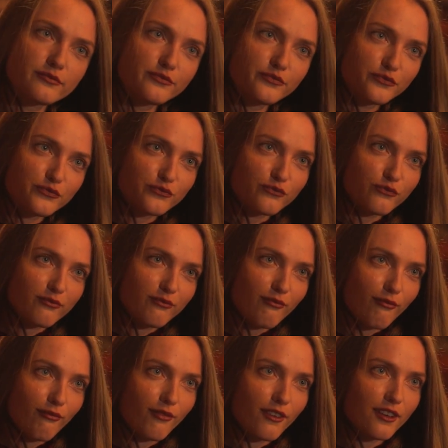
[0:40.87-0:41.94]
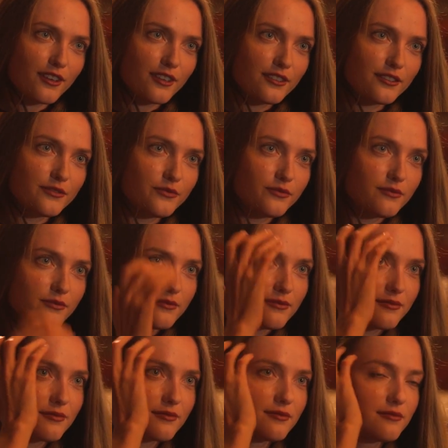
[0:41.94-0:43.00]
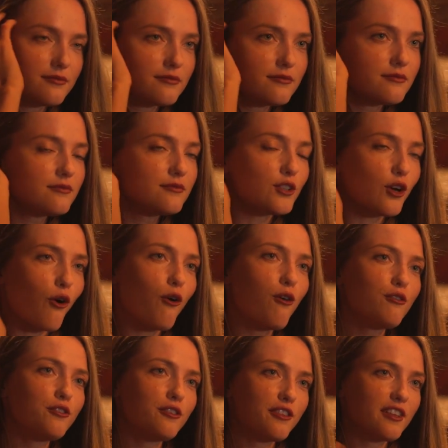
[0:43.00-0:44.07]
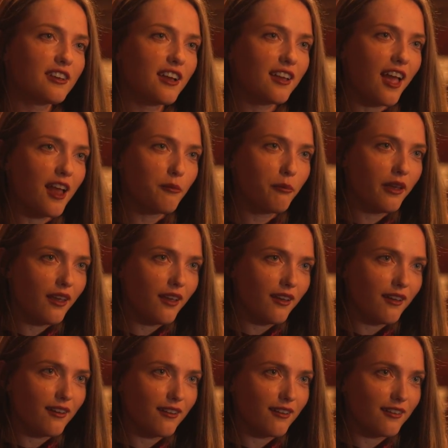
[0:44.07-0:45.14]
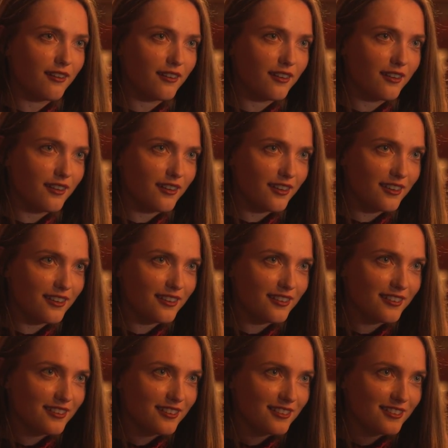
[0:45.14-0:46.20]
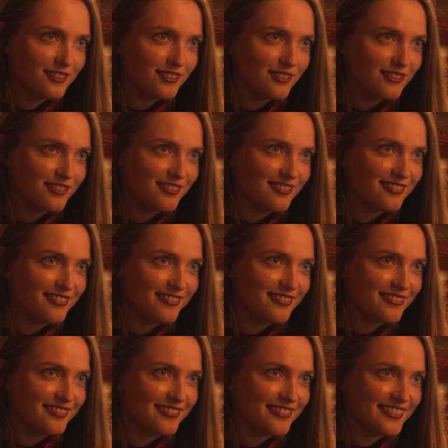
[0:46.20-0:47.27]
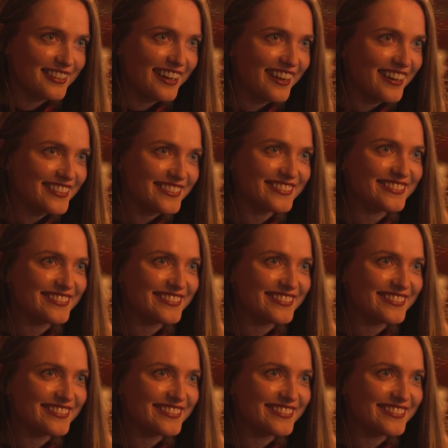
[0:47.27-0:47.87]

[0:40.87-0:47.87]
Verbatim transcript: Aren't you? Aren't you a model? No. Do you think I can be? Yeah. Yeah.